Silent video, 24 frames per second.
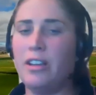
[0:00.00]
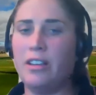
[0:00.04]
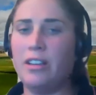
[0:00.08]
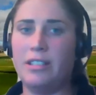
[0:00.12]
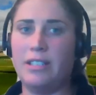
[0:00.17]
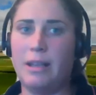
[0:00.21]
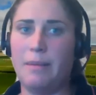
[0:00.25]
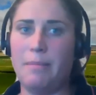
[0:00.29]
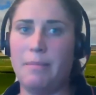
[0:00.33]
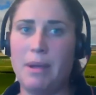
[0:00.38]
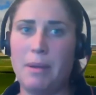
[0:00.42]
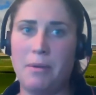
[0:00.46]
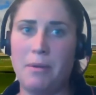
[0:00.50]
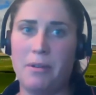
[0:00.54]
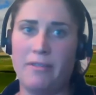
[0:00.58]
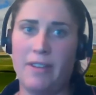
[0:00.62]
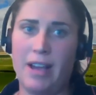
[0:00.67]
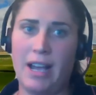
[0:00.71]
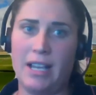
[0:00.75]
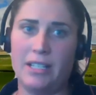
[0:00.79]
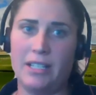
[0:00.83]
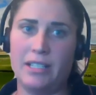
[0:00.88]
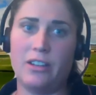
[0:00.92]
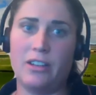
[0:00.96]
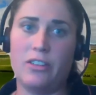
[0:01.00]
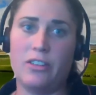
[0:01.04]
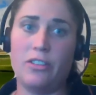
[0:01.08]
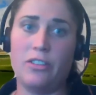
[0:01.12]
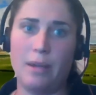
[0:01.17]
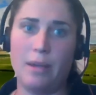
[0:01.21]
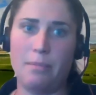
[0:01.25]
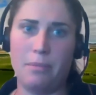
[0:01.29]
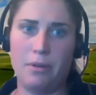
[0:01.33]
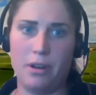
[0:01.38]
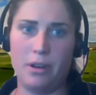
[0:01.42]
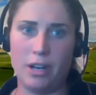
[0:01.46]
because some people have asked,
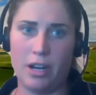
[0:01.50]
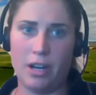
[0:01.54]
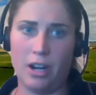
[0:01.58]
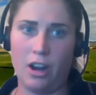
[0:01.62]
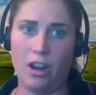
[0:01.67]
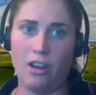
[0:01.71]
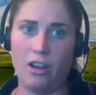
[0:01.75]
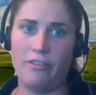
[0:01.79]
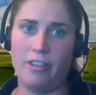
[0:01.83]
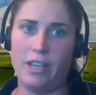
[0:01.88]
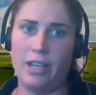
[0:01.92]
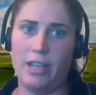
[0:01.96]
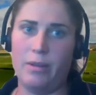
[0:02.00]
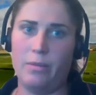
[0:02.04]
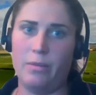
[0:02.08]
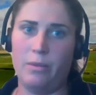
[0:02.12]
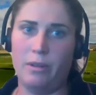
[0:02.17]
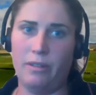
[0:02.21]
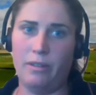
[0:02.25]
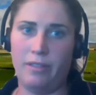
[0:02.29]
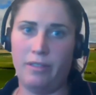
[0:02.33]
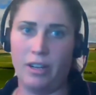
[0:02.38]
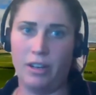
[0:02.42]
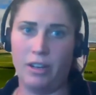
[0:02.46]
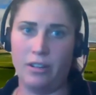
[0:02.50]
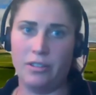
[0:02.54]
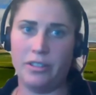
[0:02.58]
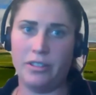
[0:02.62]
could they put a clover in with the